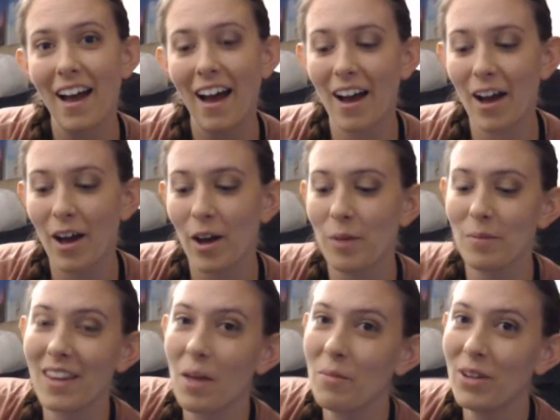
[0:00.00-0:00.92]

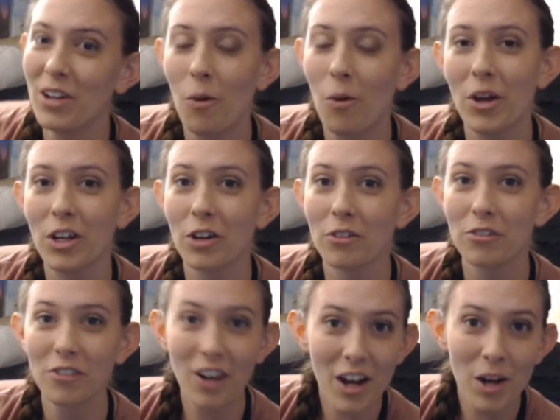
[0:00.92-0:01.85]
Let me know where you're
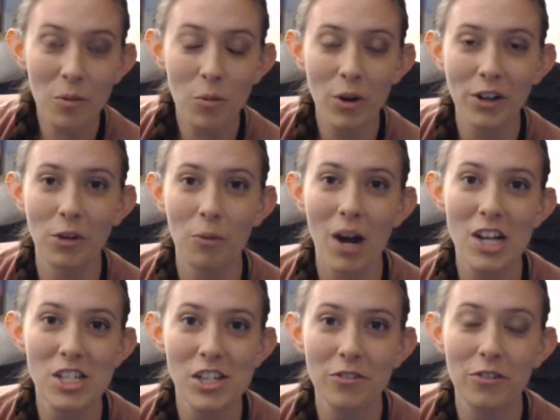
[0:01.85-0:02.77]
from, where you're
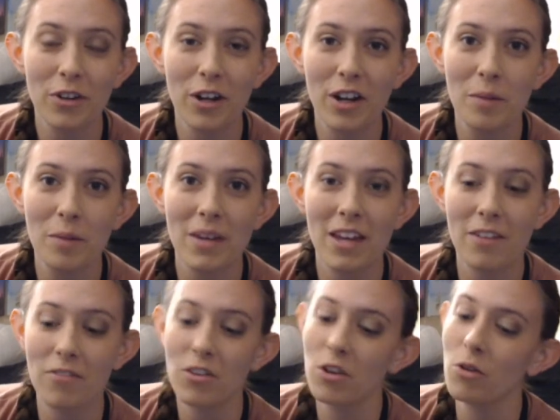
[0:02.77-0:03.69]
watching from.
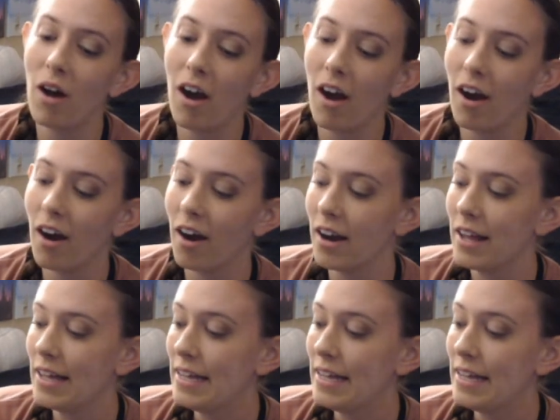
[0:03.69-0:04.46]
If you are,